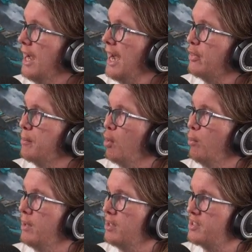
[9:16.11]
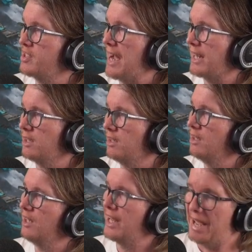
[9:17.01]
At the moment, it's stagnant
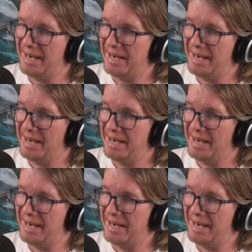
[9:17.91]
at